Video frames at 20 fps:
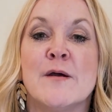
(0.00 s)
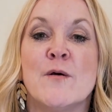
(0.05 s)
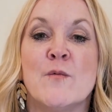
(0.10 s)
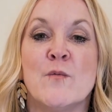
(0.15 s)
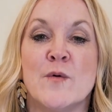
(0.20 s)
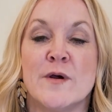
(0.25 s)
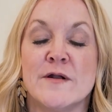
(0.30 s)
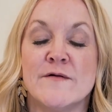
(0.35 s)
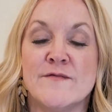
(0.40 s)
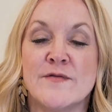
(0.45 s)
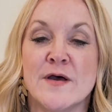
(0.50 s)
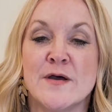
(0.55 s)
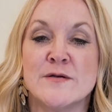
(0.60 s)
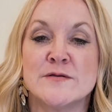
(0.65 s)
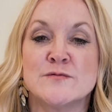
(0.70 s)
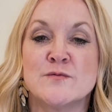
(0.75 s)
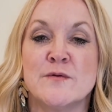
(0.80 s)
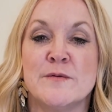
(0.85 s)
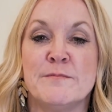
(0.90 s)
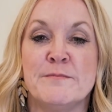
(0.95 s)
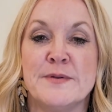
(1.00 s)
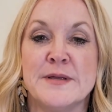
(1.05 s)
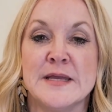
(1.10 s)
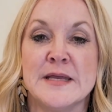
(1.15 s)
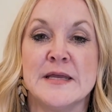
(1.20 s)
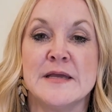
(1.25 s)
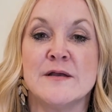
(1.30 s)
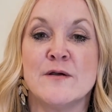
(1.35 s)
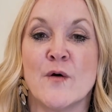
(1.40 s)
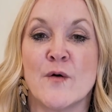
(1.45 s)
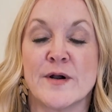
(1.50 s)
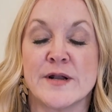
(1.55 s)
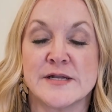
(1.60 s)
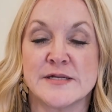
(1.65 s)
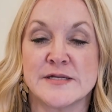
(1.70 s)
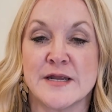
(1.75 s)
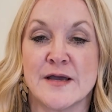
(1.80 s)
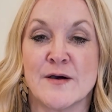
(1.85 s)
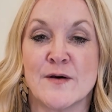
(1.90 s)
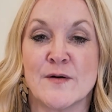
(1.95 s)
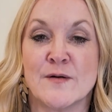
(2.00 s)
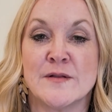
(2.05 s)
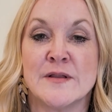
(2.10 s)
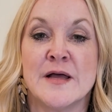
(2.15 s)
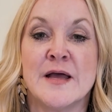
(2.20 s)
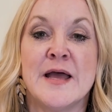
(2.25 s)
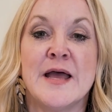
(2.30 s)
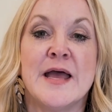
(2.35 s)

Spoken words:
One of those would be Gardendale.